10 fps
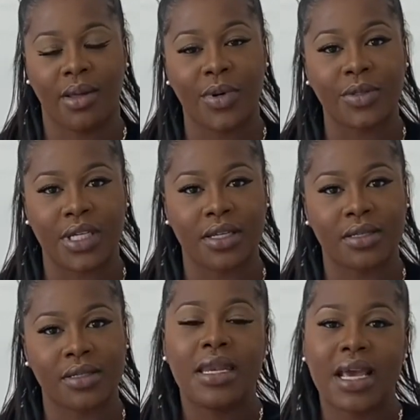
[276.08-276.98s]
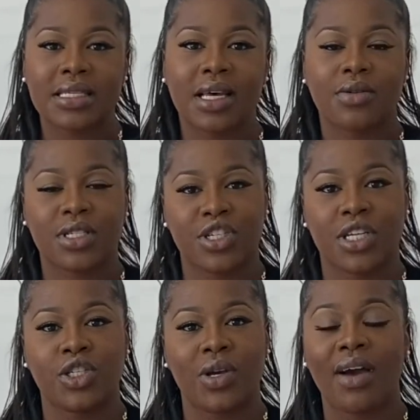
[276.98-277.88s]
building. Next, I would
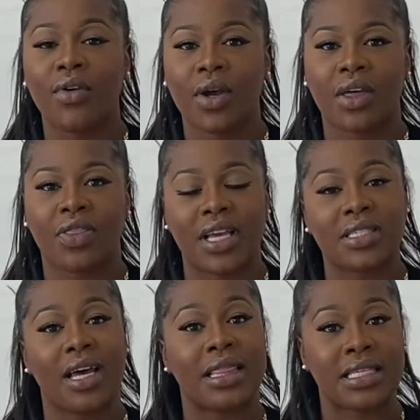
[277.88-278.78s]
suggest you have a look at things like the